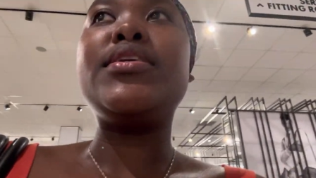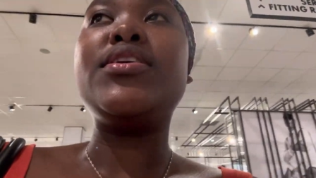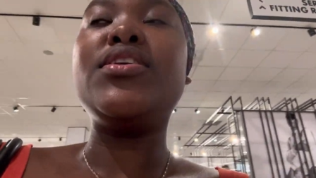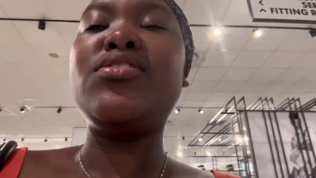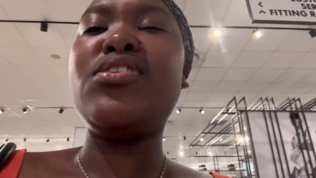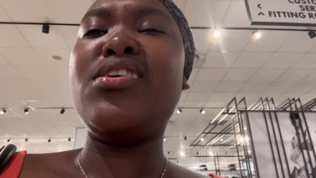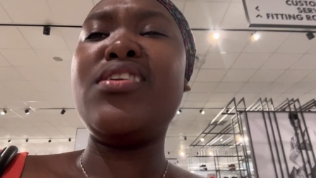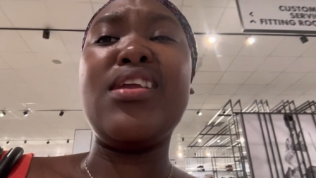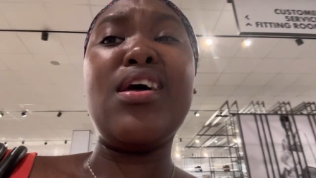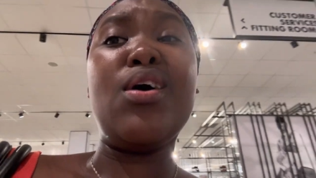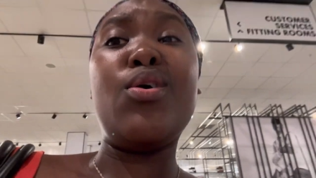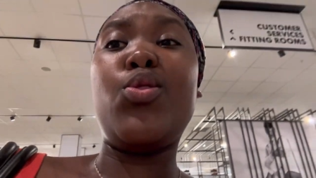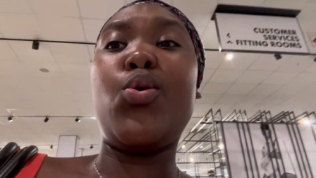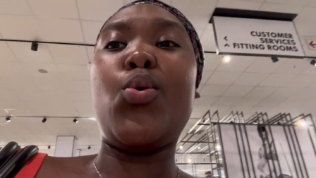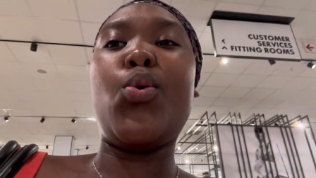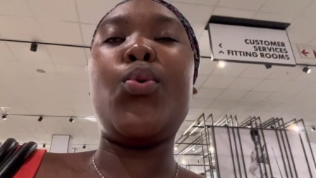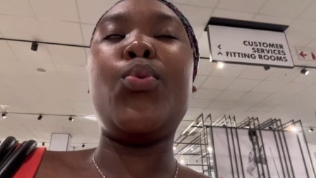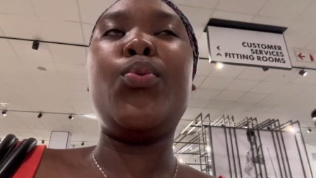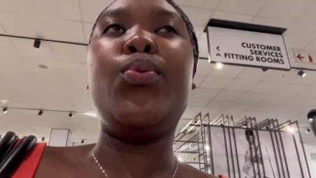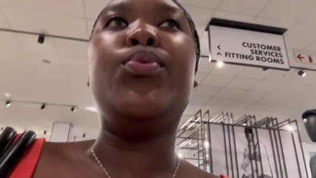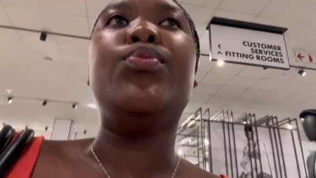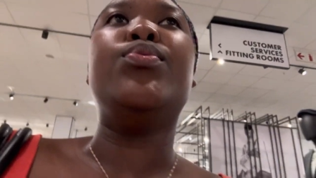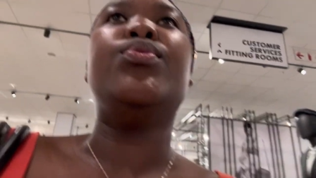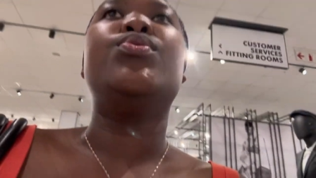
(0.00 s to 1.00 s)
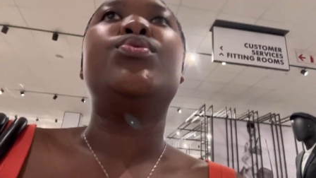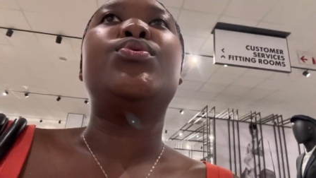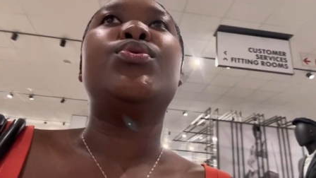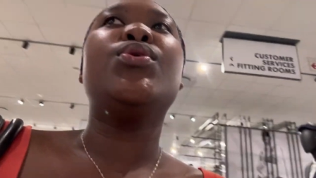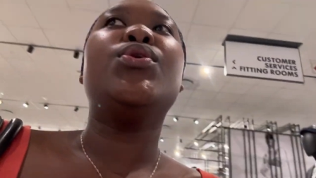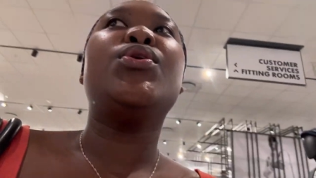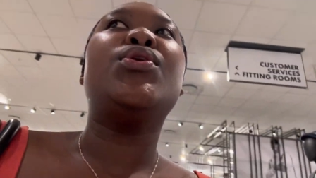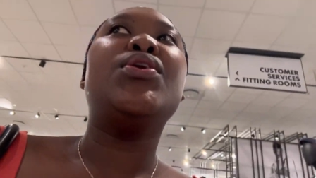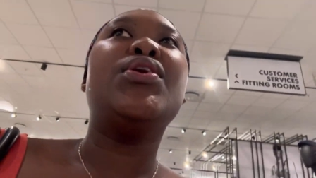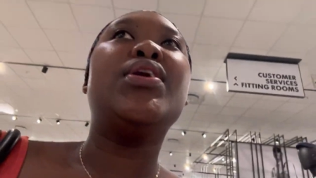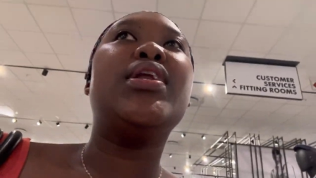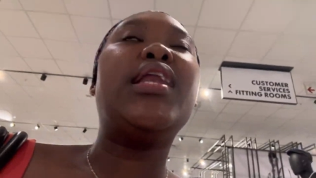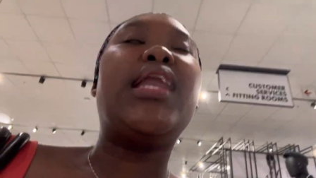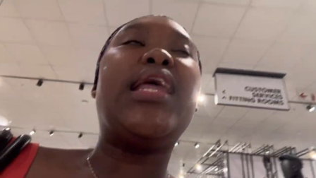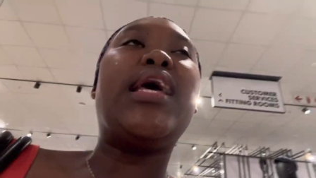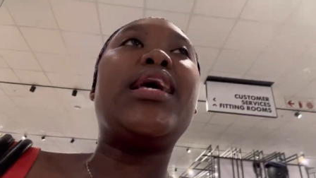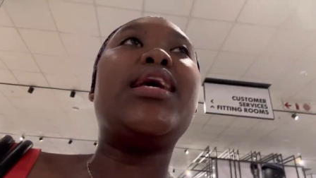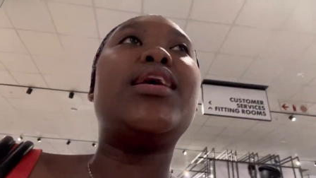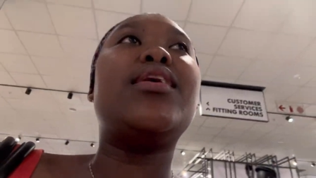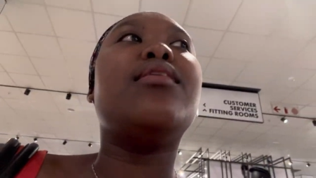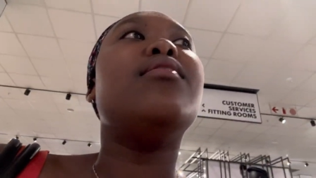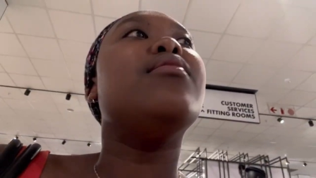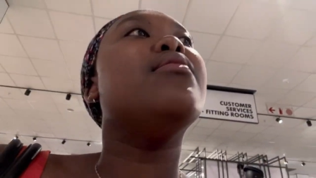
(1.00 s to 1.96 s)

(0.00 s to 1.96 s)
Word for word: not now though like